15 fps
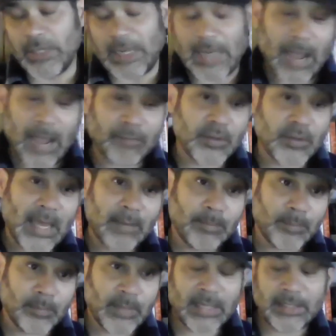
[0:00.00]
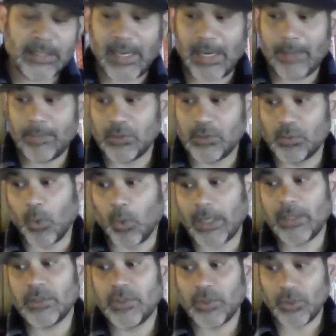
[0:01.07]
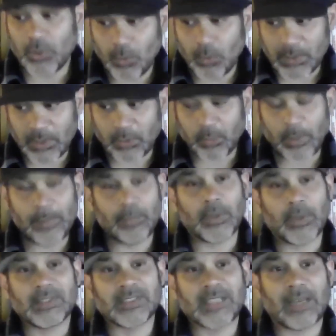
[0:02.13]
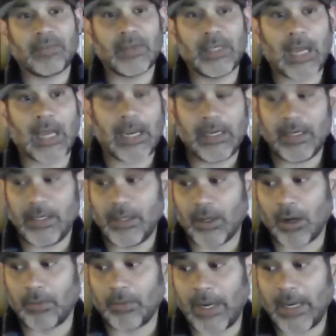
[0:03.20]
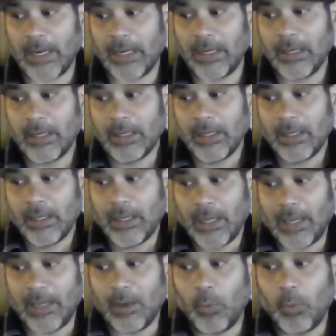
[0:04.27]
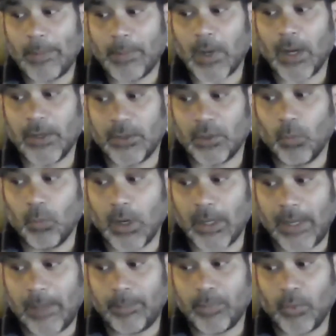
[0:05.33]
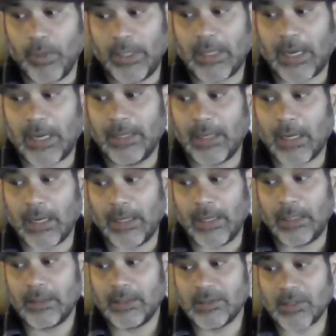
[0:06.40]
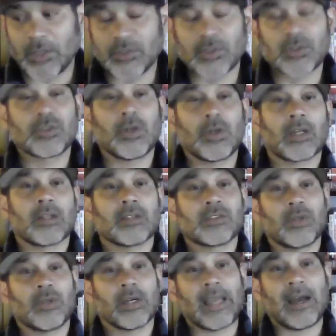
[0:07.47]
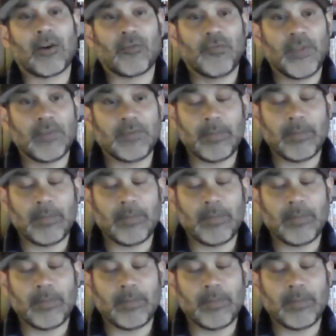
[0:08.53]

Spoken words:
after that game. He's 1-2 with a 3.79 ERA and a WHIP under 1 at 0.99. He's also struck out 50